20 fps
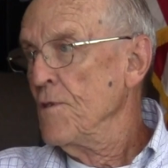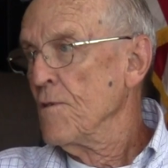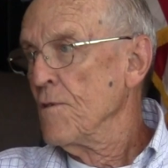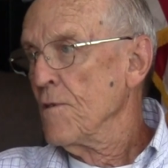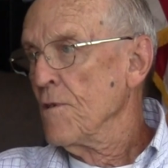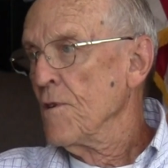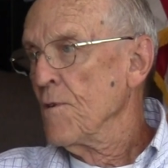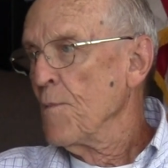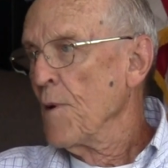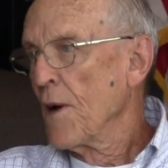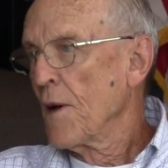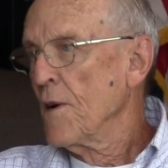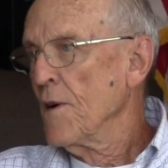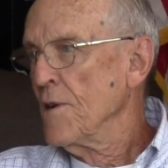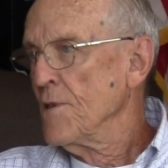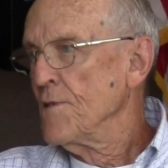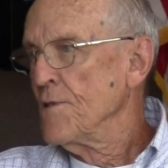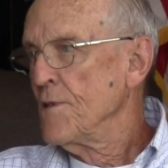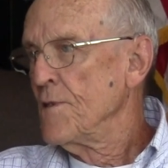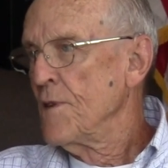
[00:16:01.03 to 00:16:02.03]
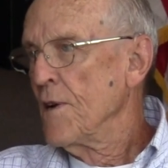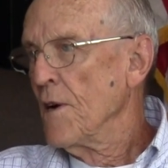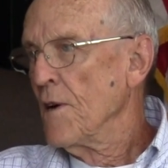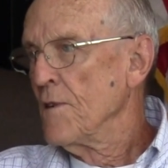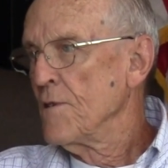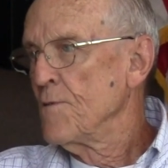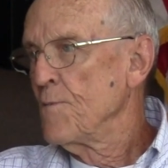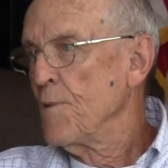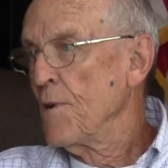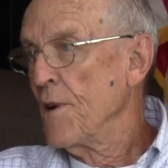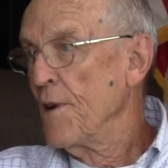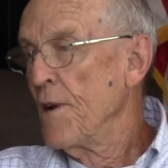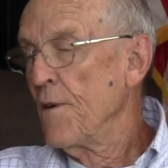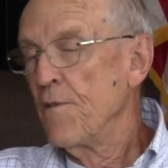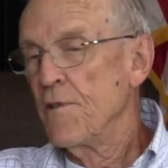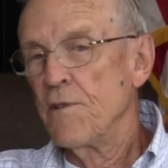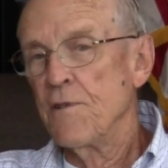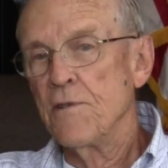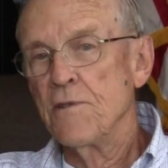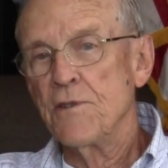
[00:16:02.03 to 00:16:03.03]
her at my cousin's house, but I
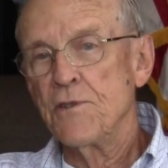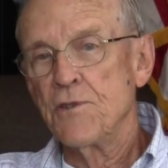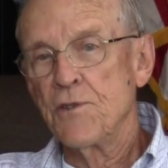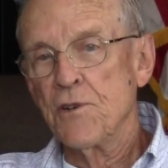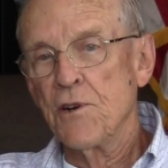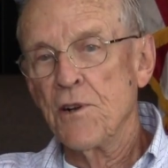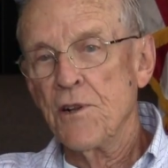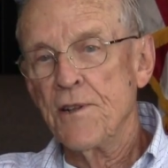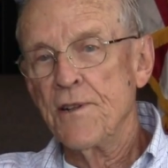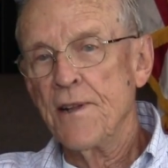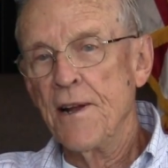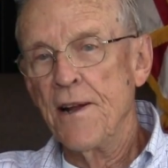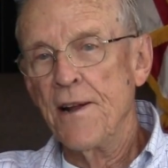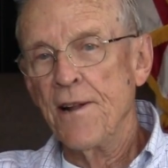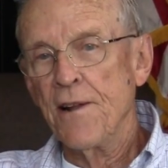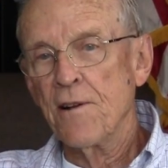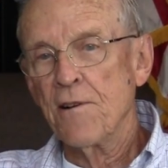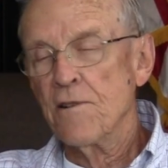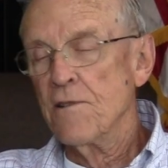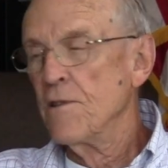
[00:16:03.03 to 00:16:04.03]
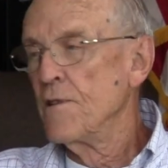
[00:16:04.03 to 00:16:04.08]
never really started dating her